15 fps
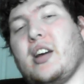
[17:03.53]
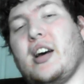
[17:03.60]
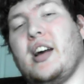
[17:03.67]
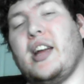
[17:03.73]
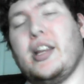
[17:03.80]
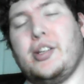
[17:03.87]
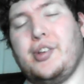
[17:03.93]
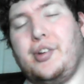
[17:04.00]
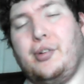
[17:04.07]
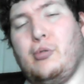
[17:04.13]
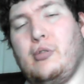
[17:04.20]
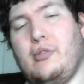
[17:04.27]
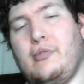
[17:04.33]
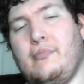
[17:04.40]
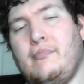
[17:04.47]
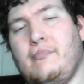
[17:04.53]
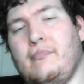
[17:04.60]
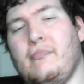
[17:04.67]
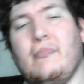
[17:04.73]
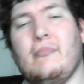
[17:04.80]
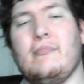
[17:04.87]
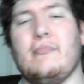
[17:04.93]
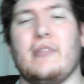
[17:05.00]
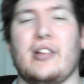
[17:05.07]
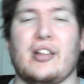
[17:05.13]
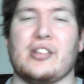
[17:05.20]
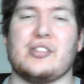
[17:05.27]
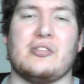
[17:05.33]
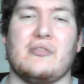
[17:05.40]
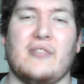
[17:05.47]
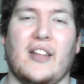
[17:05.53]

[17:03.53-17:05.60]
I do, it's